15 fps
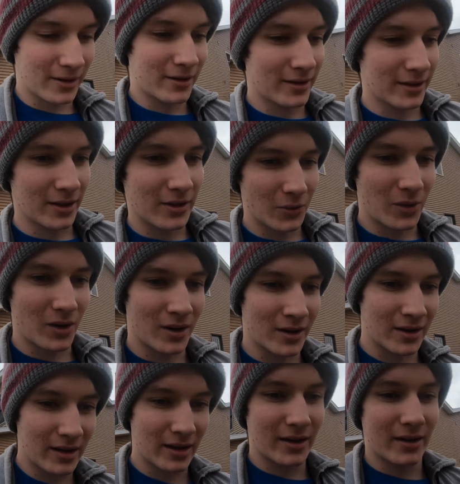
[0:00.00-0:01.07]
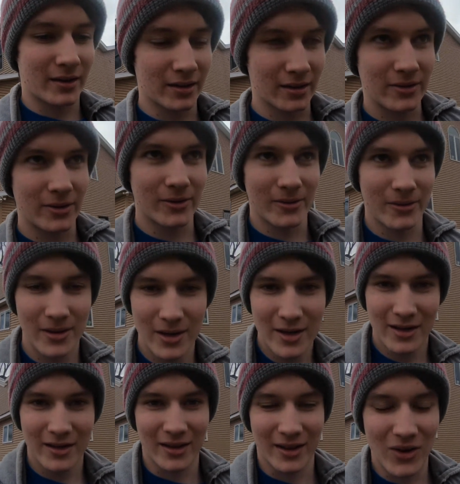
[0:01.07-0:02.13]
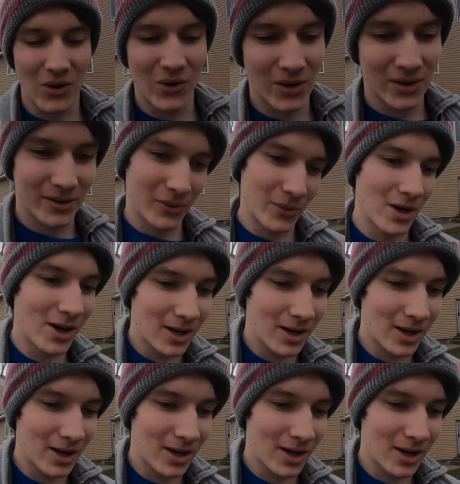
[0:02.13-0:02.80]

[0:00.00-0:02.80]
than the walk there to the car and the walk